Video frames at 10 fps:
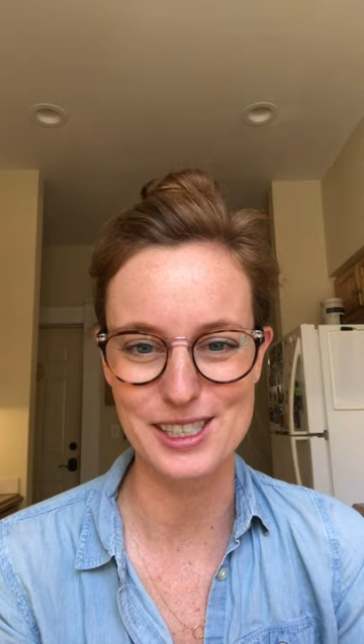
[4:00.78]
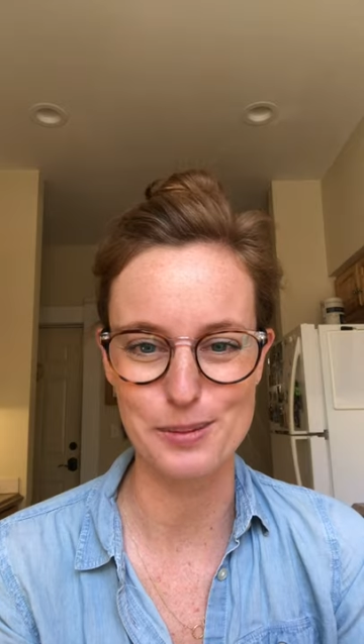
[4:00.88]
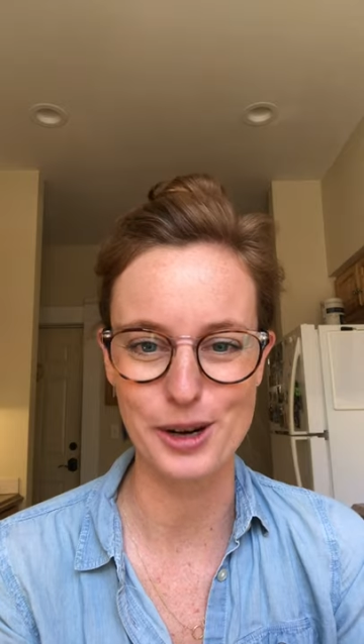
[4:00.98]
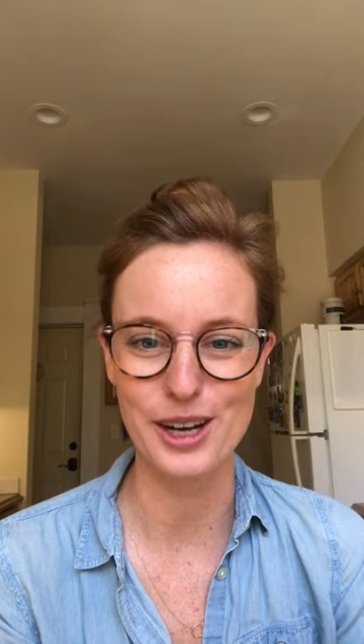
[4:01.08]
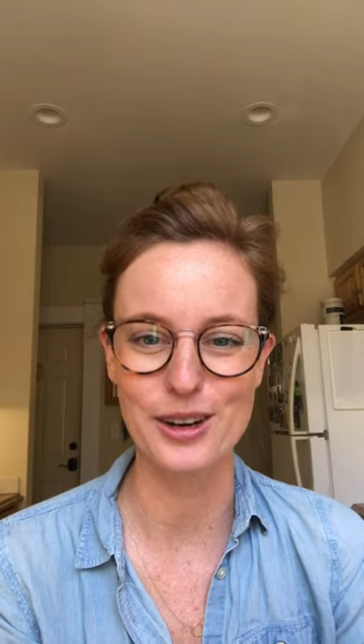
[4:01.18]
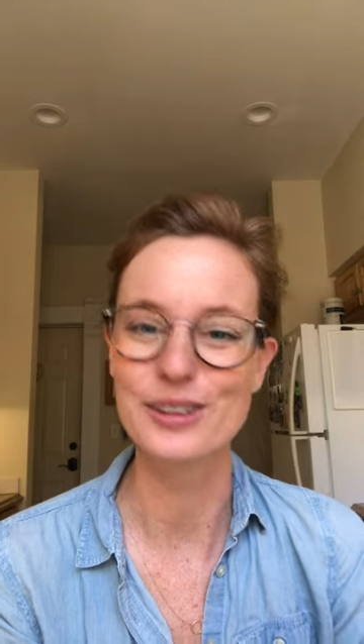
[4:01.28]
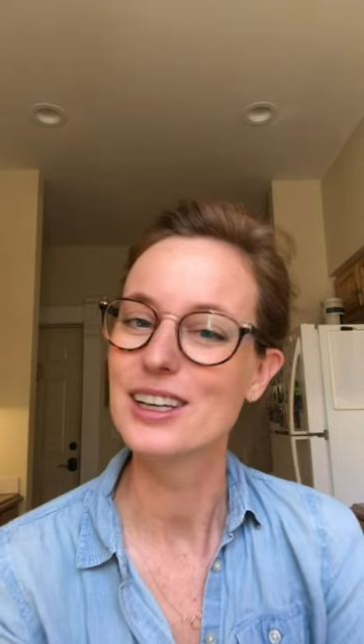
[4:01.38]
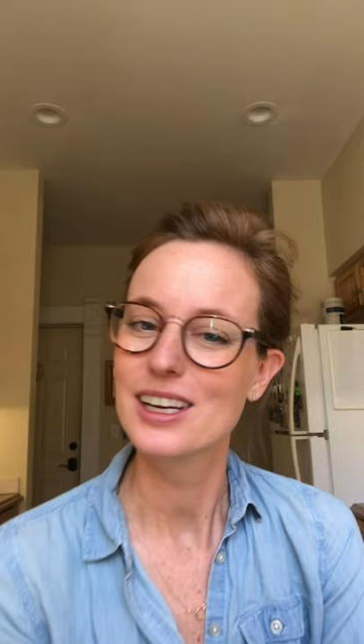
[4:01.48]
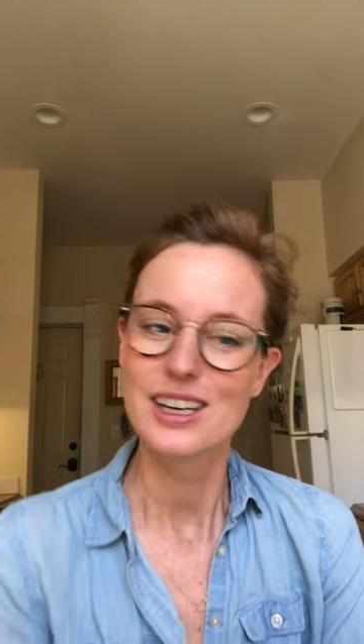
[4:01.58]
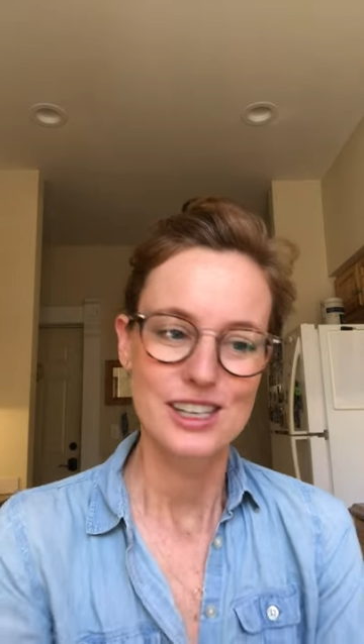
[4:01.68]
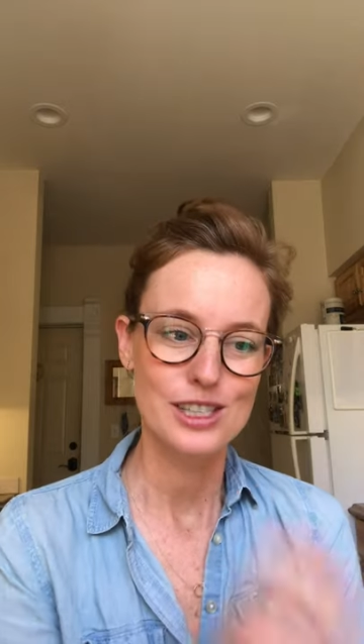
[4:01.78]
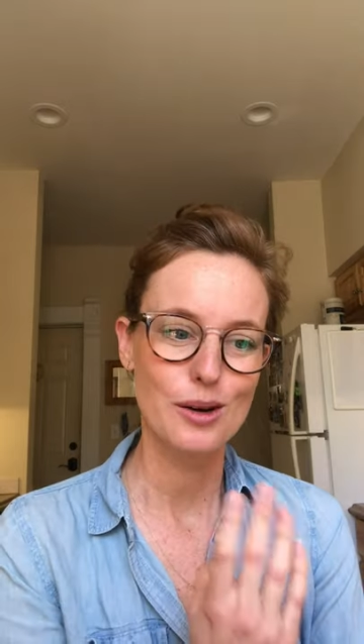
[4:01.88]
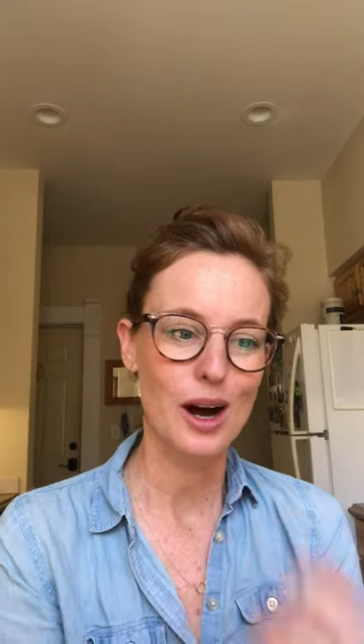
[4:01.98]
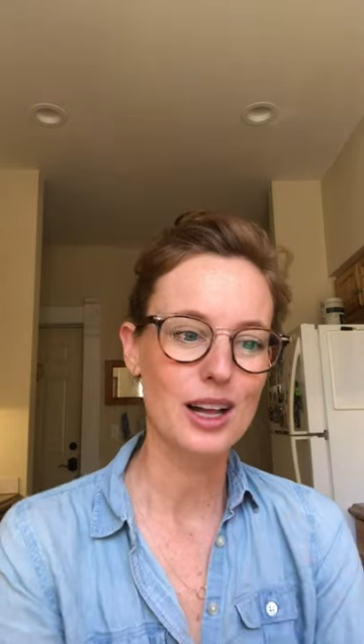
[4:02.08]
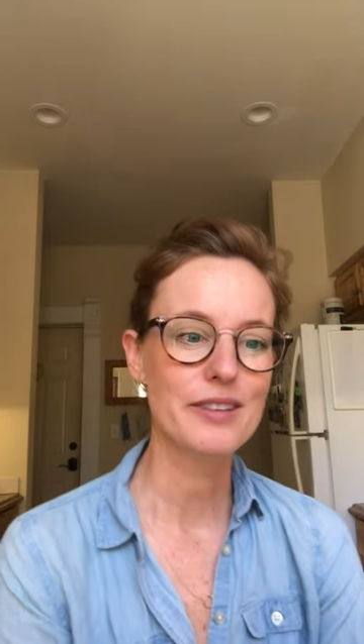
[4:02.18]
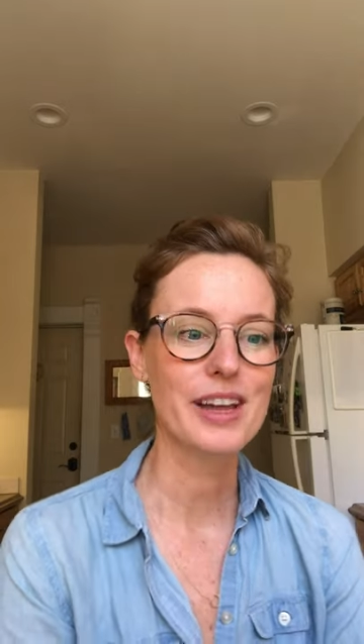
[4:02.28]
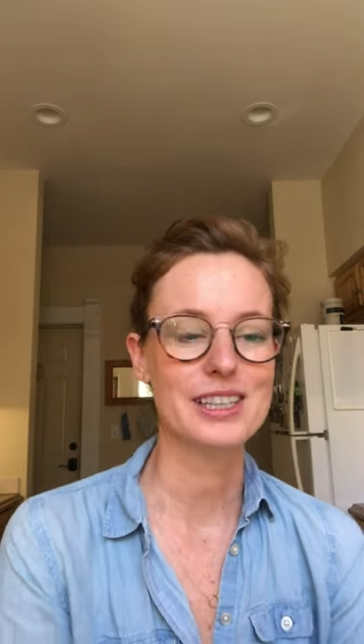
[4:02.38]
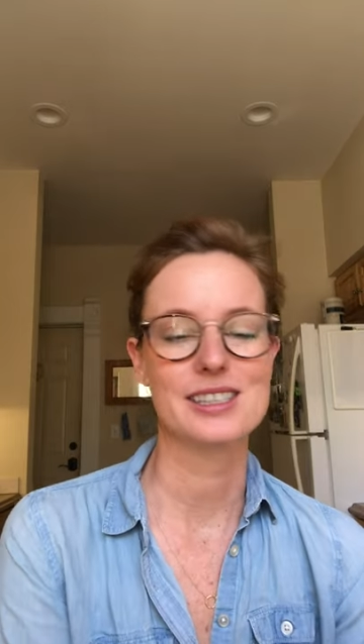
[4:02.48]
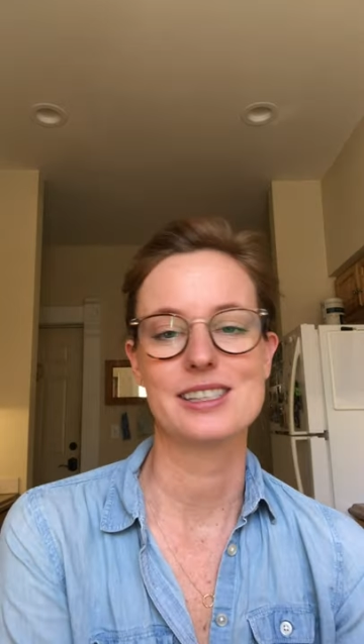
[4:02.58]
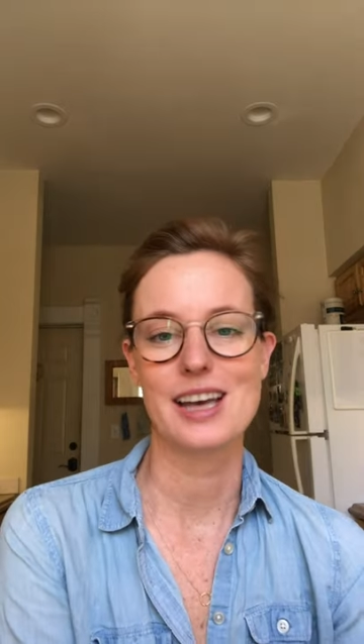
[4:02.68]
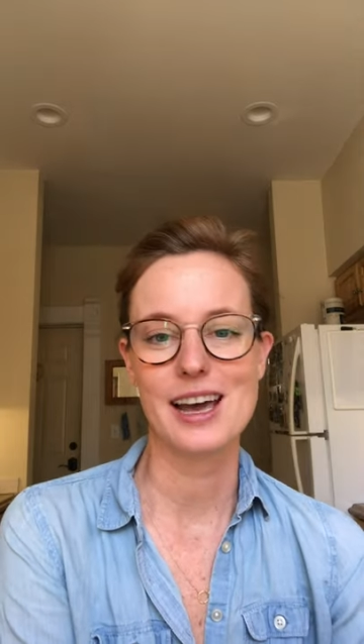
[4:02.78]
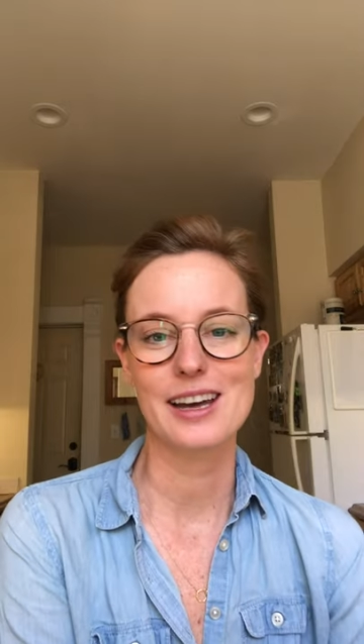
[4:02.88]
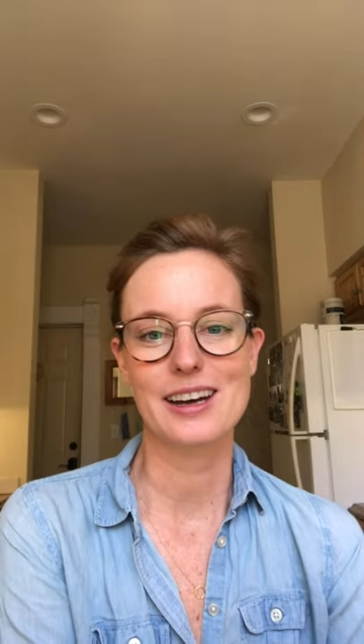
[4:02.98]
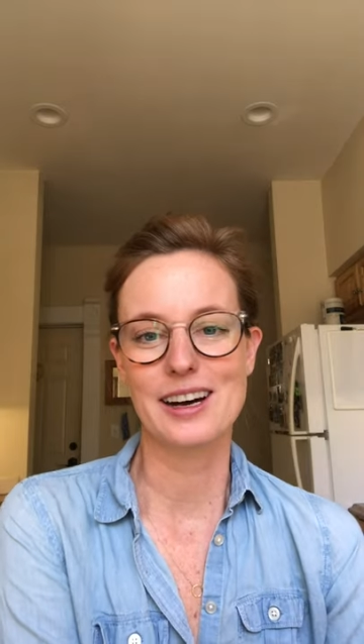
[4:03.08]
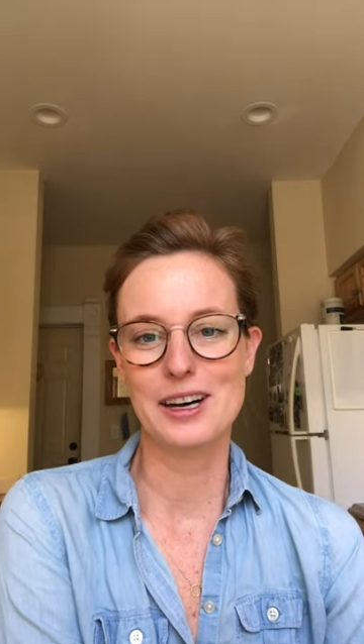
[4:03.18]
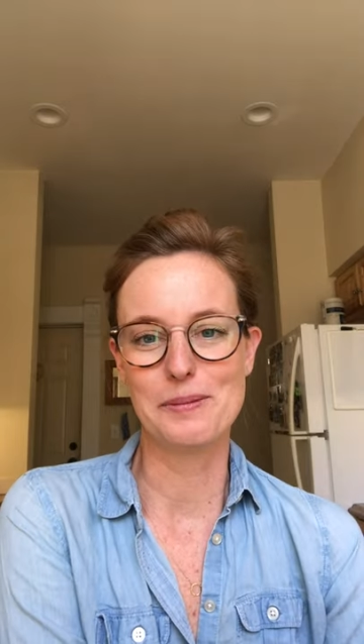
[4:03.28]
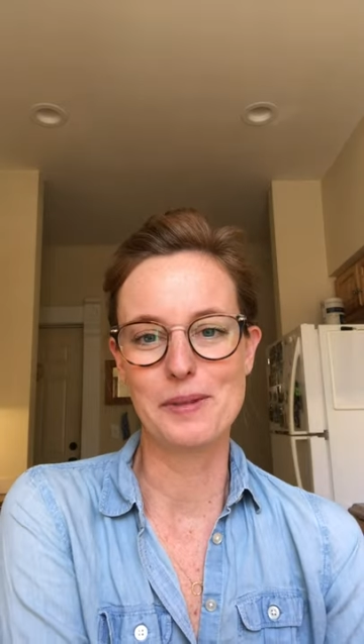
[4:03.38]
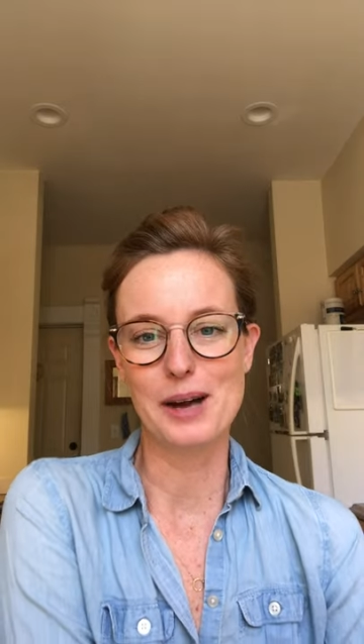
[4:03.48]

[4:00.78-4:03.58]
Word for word: a soprano. So all of that to say, um,